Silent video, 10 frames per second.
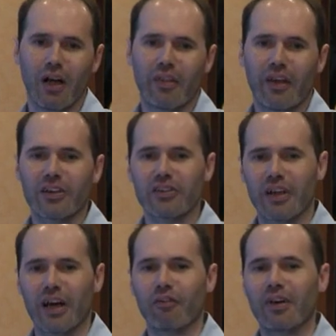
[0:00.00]
they actually
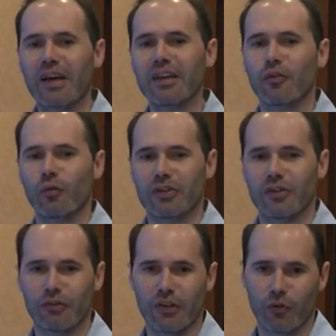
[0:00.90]
have an increase
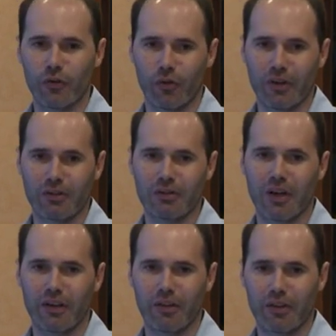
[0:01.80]
of serotonin
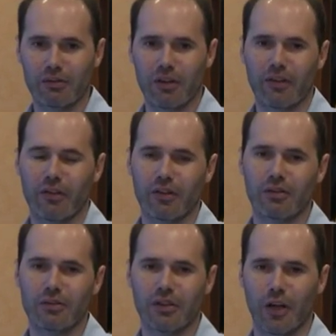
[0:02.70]
at the
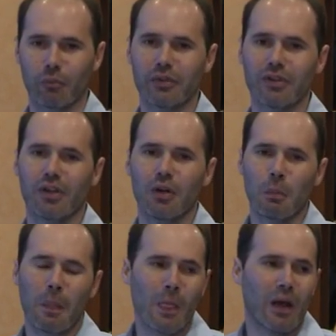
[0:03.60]
synapse.
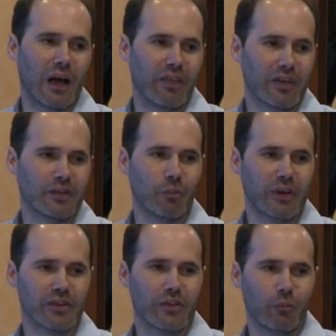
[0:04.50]
And this
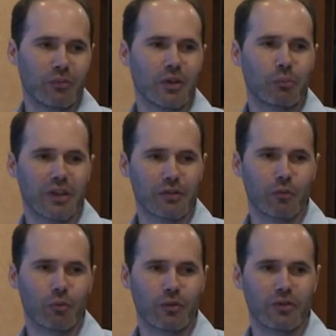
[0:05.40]
makes them
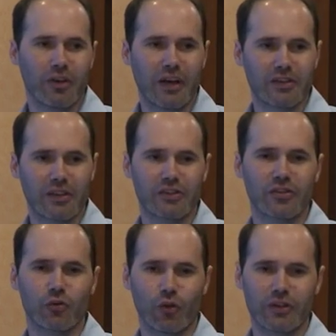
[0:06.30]
susceptible to actually
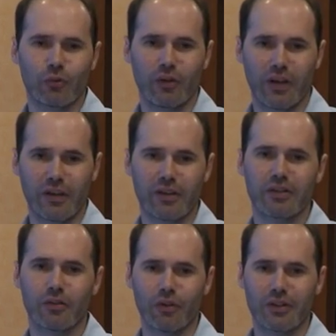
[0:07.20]
stress-related
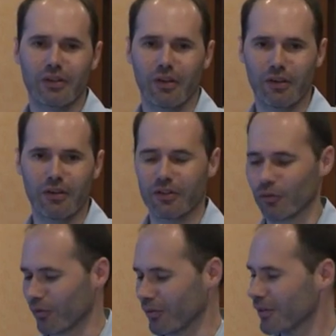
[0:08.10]

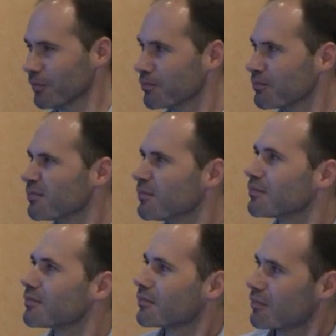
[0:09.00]
disorders.
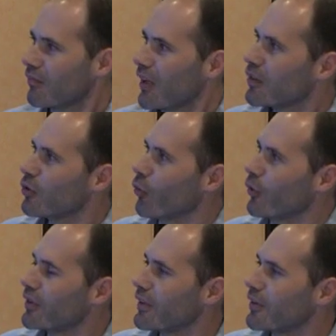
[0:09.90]
So what
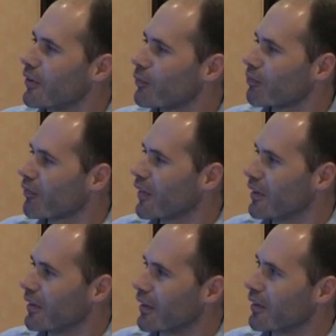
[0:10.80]
we see here
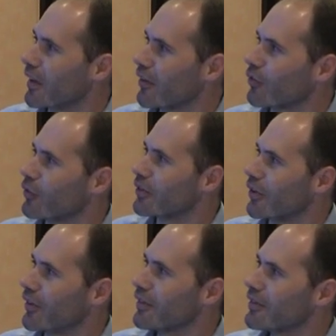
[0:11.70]
is in clinical
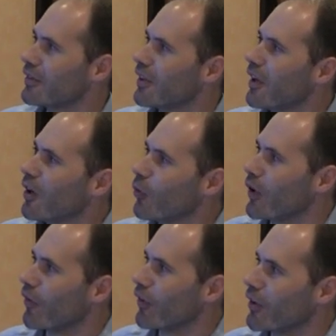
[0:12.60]
studies, we
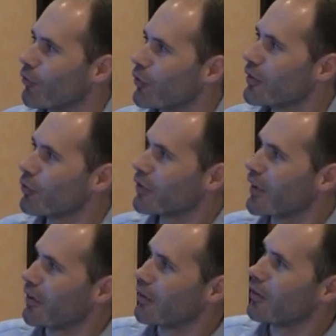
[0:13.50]
have individuals
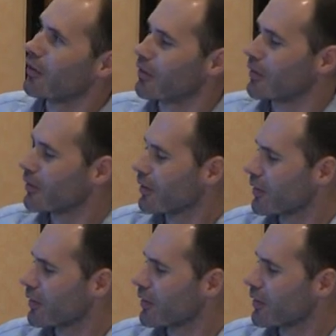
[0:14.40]
that are,